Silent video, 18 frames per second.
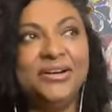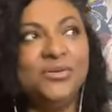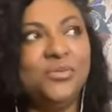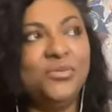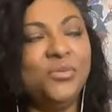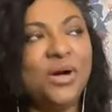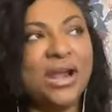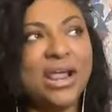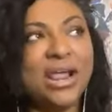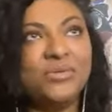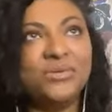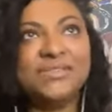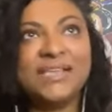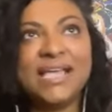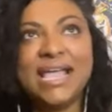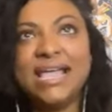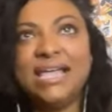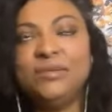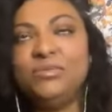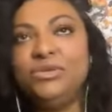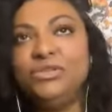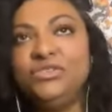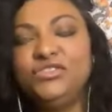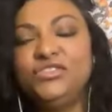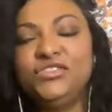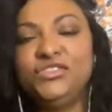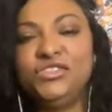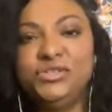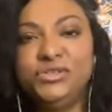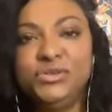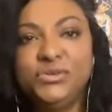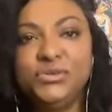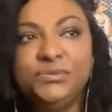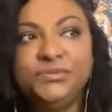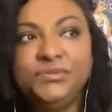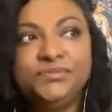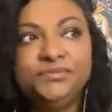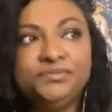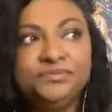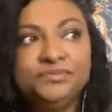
what I was able to